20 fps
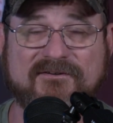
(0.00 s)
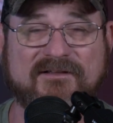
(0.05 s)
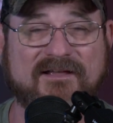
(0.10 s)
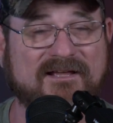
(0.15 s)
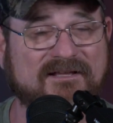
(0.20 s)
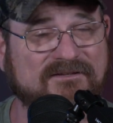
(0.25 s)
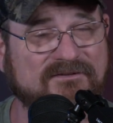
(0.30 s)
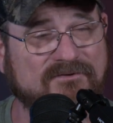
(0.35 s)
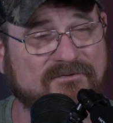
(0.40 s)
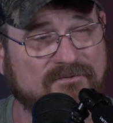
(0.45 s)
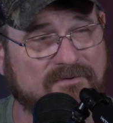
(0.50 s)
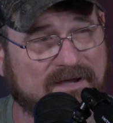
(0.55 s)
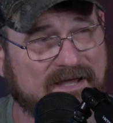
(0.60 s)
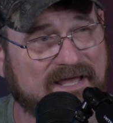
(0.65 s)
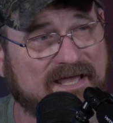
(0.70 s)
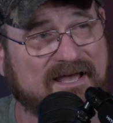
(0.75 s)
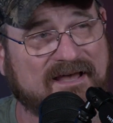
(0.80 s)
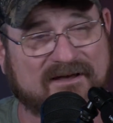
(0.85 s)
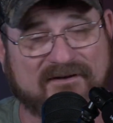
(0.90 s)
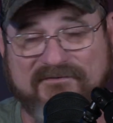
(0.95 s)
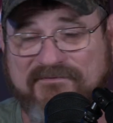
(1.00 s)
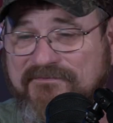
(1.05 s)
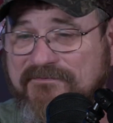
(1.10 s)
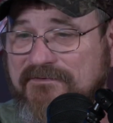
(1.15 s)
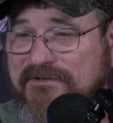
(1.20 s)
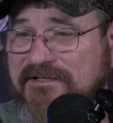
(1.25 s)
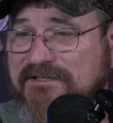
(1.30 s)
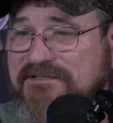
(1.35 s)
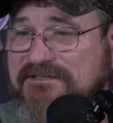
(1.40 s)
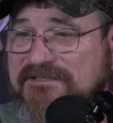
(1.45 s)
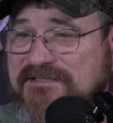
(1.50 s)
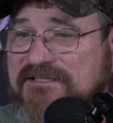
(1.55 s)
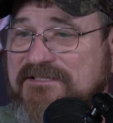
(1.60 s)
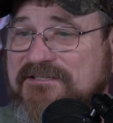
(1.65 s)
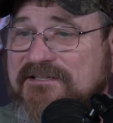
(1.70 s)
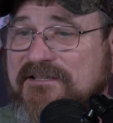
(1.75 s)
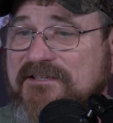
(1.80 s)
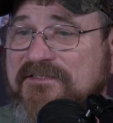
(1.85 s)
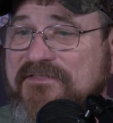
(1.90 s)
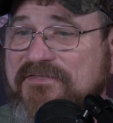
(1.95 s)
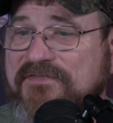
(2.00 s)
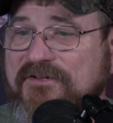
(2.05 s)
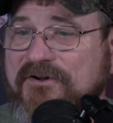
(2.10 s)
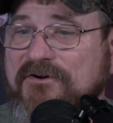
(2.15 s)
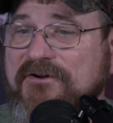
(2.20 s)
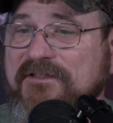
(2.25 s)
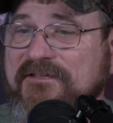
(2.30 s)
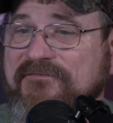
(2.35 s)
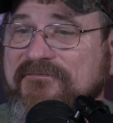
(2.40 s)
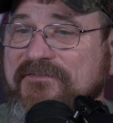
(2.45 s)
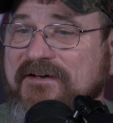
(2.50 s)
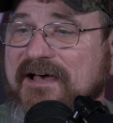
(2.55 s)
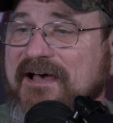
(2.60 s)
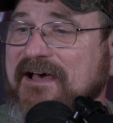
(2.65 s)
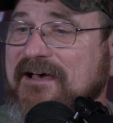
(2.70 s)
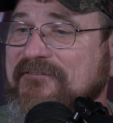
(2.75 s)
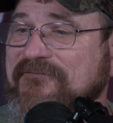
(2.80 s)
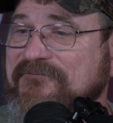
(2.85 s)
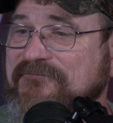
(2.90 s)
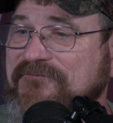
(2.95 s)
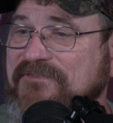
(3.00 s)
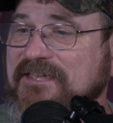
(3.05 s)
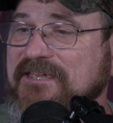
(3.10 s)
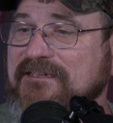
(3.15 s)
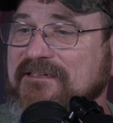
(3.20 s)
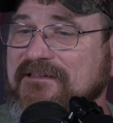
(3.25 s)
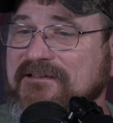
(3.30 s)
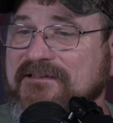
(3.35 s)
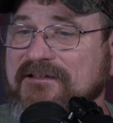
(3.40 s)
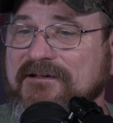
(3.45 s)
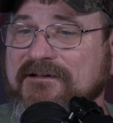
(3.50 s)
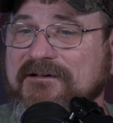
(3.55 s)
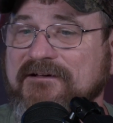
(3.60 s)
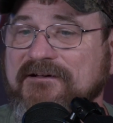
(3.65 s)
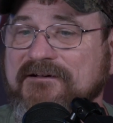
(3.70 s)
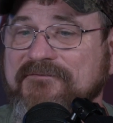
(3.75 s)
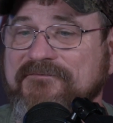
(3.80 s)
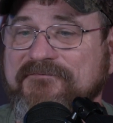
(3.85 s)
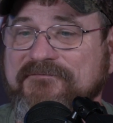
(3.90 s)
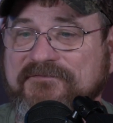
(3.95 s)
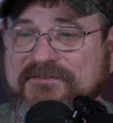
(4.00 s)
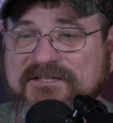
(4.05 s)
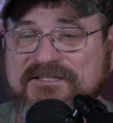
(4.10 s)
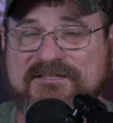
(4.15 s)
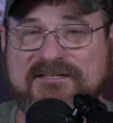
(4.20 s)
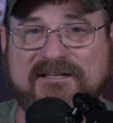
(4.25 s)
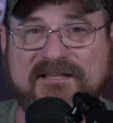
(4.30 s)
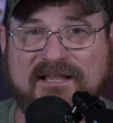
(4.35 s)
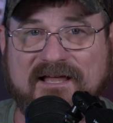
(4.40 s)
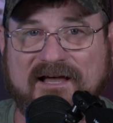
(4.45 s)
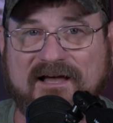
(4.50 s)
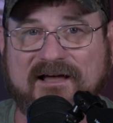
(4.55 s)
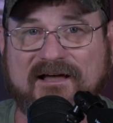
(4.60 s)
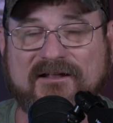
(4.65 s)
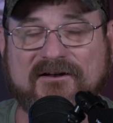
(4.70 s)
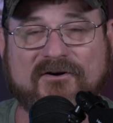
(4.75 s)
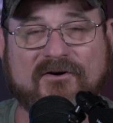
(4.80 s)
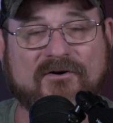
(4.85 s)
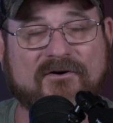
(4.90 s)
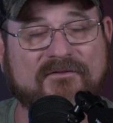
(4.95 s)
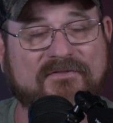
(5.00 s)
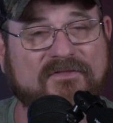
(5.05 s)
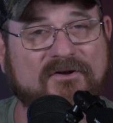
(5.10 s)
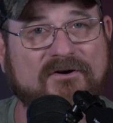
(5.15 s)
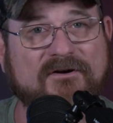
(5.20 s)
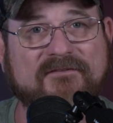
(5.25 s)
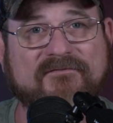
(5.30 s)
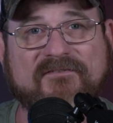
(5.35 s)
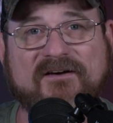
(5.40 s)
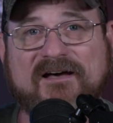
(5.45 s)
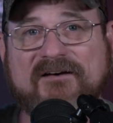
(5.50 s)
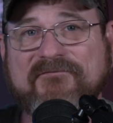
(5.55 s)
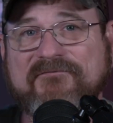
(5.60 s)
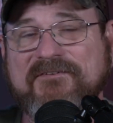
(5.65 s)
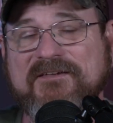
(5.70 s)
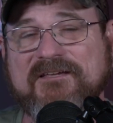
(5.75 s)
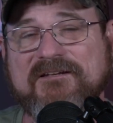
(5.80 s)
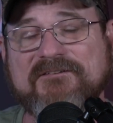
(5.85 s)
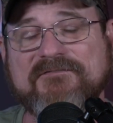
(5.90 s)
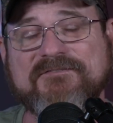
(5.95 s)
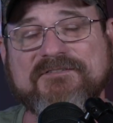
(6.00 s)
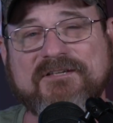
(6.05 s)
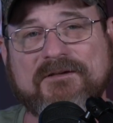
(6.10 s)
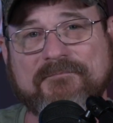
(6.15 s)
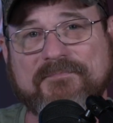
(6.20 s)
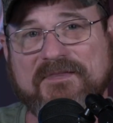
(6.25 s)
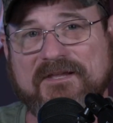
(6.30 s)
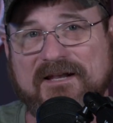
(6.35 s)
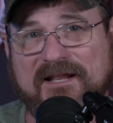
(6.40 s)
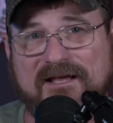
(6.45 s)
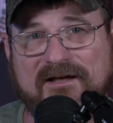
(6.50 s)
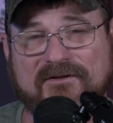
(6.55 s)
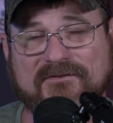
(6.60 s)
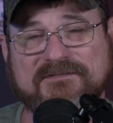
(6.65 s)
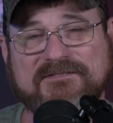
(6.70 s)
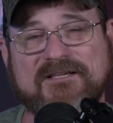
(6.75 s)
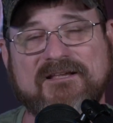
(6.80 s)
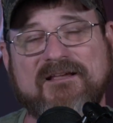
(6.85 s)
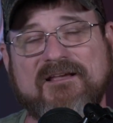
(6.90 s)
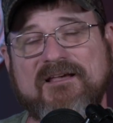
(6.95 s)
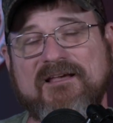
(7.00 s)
and you have essentially 35 feet of fishing line or 35 feet of something else,